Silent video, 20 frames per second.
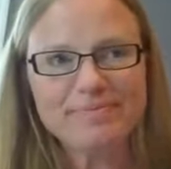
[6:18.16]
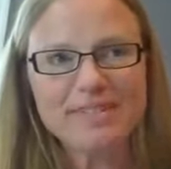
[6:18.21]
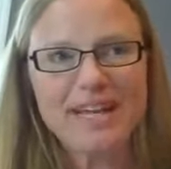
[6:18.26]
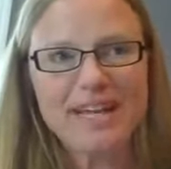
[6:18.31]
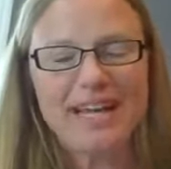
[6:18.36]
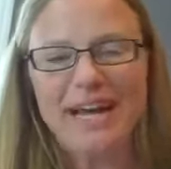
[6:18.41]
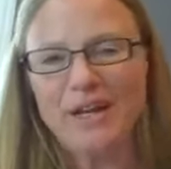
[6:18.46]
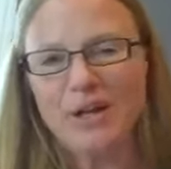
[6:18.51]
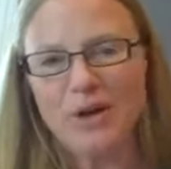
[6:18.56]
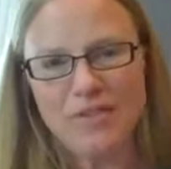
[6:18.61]

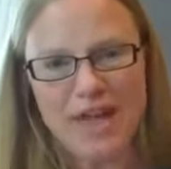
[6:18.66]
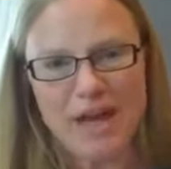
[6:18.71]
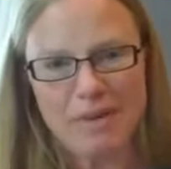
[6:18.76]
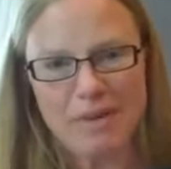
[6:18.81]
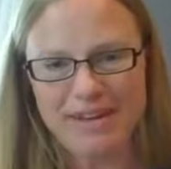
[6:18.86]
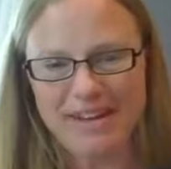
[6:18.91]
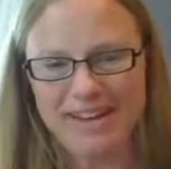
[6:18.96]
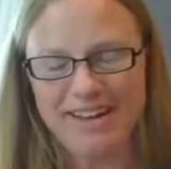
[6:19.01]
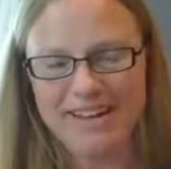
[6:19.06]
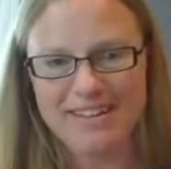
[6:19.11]
and i know that
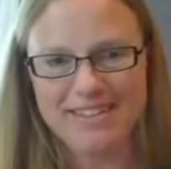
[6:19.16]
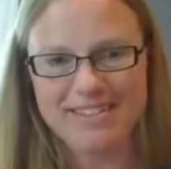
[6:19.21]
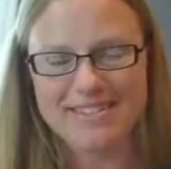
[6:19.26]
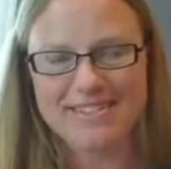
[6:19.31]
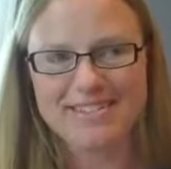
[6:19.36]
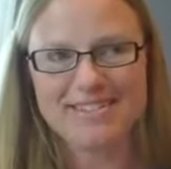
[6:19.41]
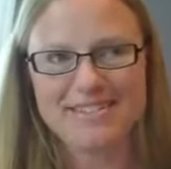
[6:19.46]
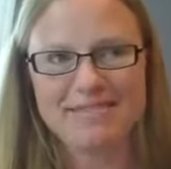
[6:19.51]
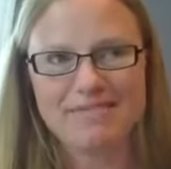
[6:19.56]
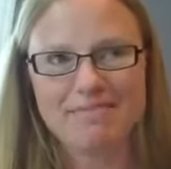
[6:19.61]

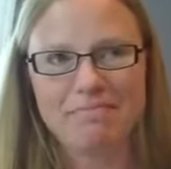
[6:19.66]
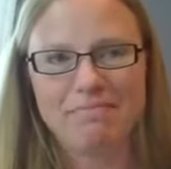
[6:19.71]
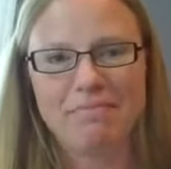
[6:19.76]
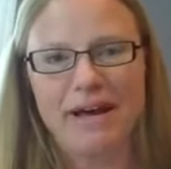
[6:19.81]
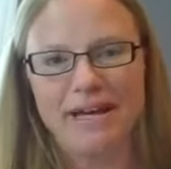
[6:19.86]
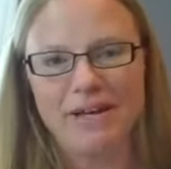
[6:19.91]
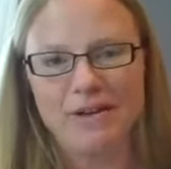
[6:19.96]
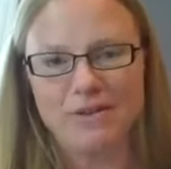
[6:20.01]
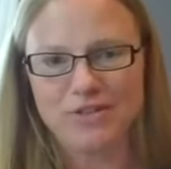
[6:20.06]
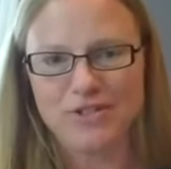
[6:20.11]
because
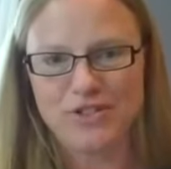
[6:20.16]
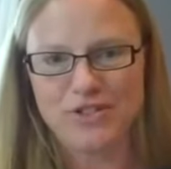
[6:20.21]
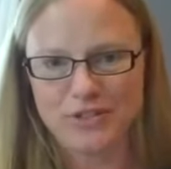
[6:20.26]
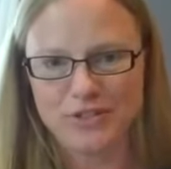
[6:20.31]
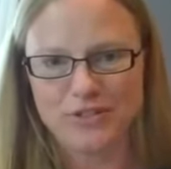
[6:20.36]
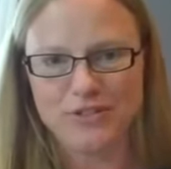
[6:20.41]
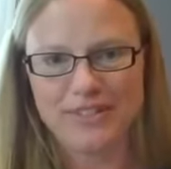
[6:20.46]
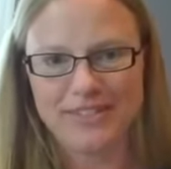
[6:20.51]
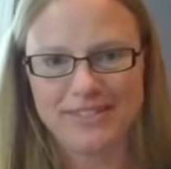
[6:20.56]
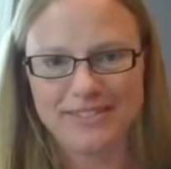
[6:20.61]
my own
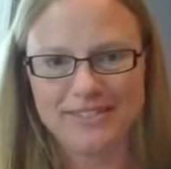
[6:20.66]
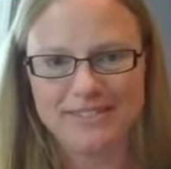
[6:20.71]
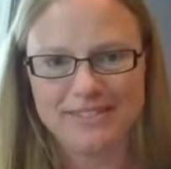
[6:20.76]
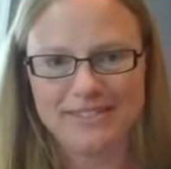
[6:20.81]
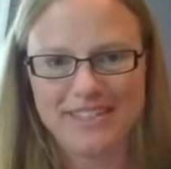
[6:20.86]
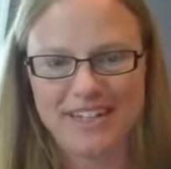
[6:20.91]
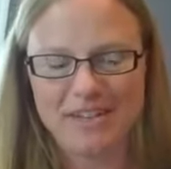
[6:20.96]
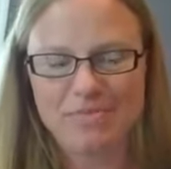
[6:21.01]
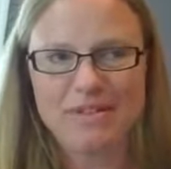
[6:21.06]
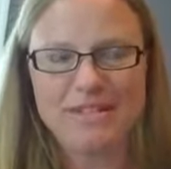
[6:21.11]
children
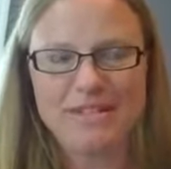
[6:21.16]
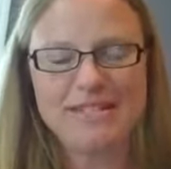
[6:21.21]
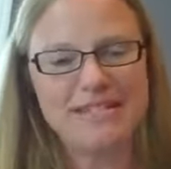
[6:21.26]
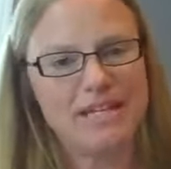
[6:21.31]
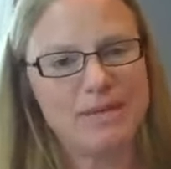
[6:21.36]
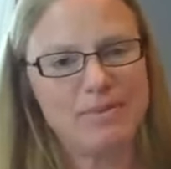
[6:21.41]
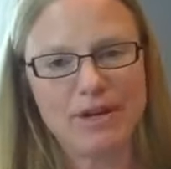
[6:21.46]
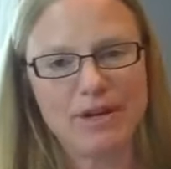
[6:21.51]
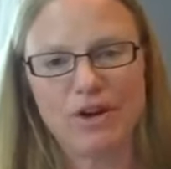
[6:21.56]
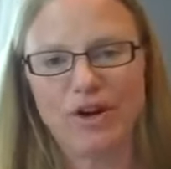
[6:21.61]
have been
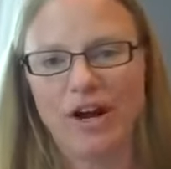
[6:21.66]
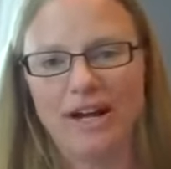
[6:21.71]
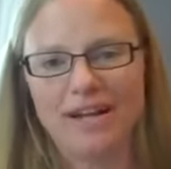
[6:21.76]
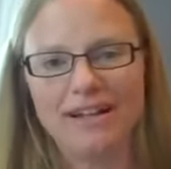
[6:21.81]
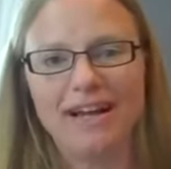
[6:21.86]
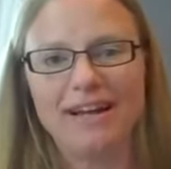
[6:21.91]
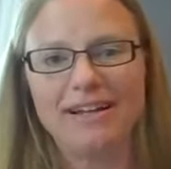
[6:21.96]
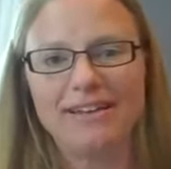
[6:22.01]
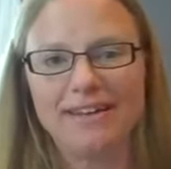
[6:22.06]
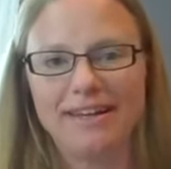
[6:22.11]
seeing me cry a
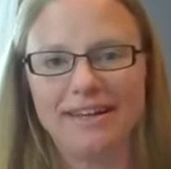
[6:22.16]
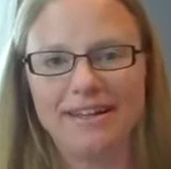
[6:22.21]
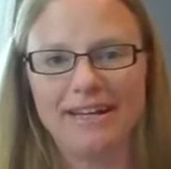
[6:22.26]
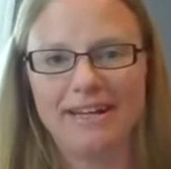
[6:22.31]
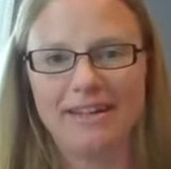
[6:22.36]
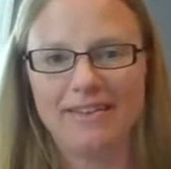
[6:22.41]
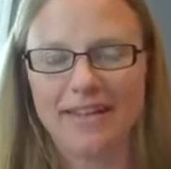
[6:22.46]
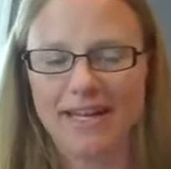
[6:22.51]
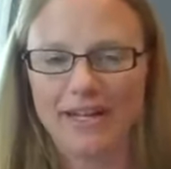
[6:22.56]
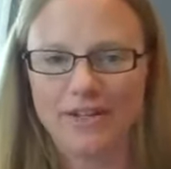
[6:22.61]
lot
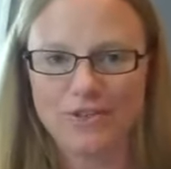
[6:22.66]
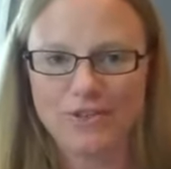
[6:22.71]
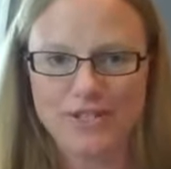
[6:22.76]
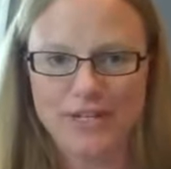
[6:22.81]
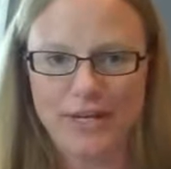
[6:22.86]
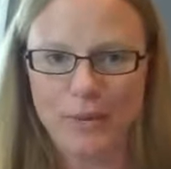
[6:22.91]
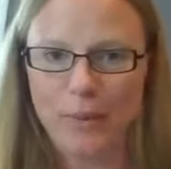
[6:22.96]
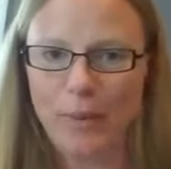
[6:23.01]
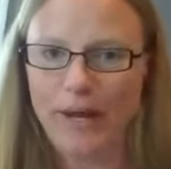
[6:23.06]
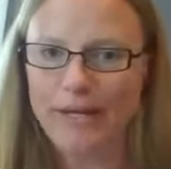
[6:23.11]
lately and they
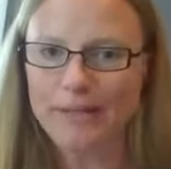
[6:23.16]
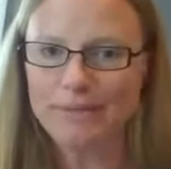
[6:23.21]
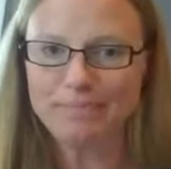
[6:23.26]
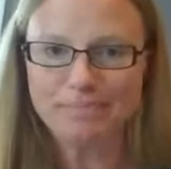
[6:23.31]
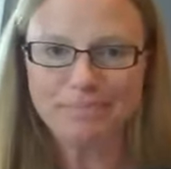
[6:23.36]
understand why